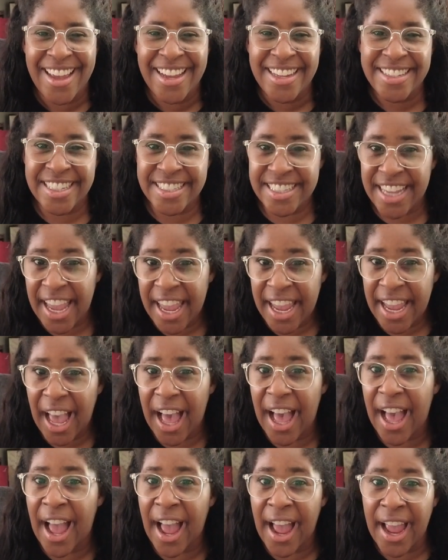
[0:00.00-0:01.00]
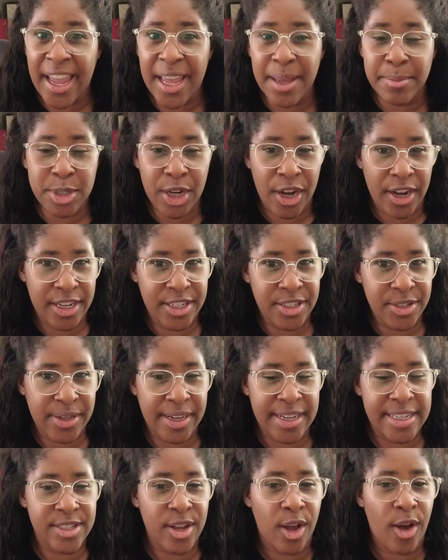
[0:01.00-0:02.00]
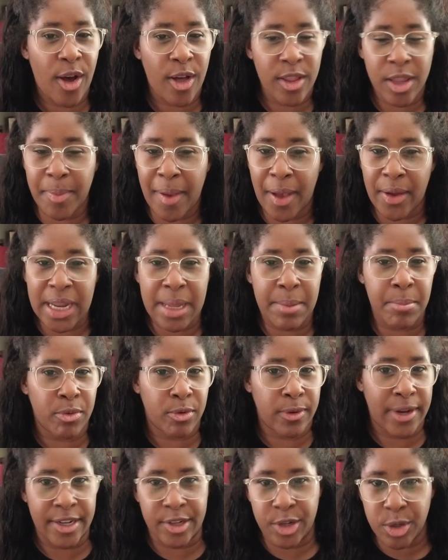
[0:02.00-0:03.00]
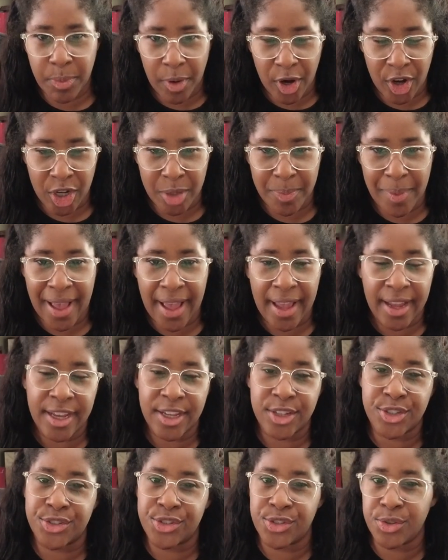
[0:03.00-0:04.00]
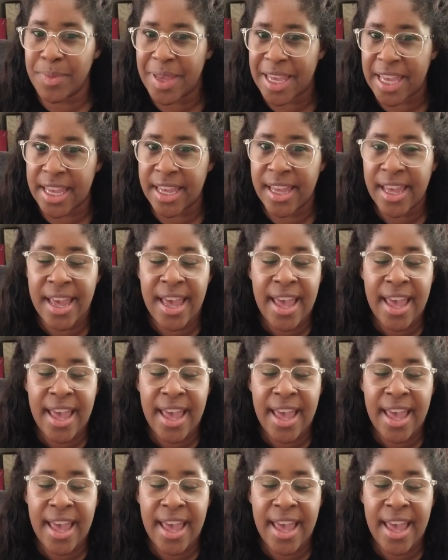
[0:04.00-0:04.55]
Today, I am talking to you guys all about a brand new park bag to me,